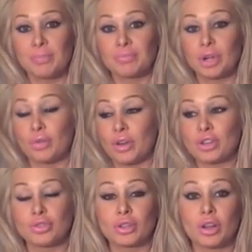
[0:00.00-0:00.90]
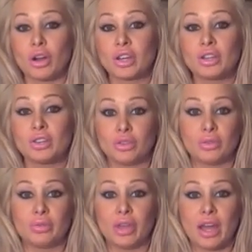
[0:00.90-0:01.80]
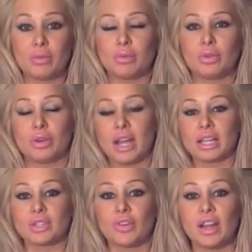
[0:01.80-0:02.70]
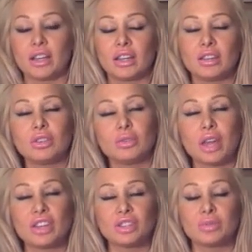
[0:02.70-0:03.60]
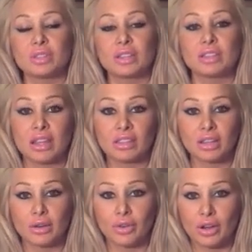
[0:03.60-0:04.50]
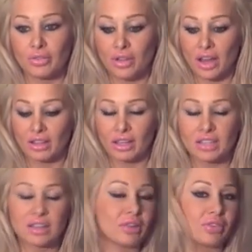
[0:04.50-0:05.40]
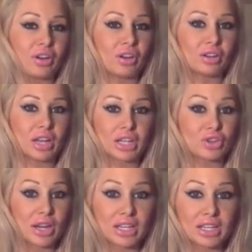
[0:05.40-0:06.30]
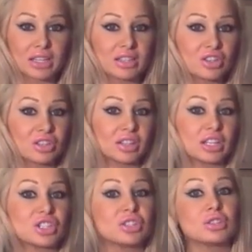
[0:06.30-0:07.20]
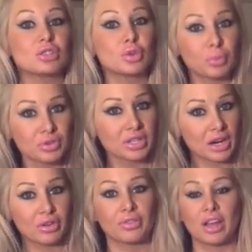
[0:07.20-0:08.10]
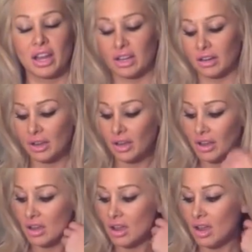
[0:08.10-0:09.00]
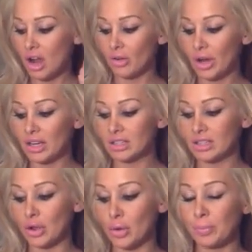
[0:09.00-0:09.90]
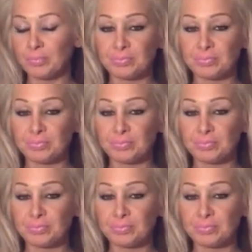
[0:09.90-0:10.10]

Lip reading: her friend Julie already knew that, well, her ex-friend knew that she was deathly afraid of flying. Like, it's not for her, like, trying to get attention. Like, she's super scared of flying. All right, so